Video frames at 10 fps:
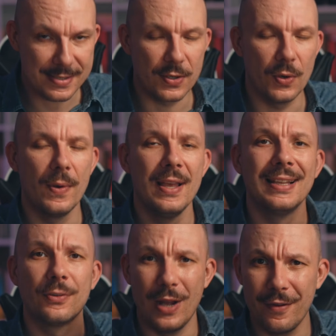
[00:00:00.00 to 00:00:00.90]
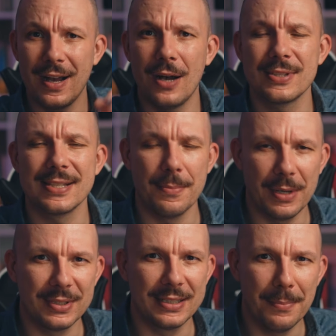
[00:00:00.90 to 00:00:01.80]
So 12th house is
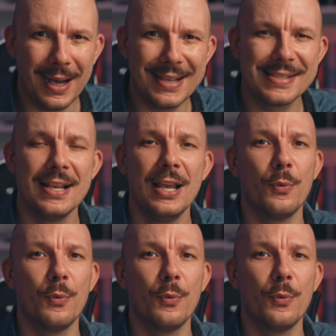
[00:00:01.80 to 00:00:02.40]
about the demise.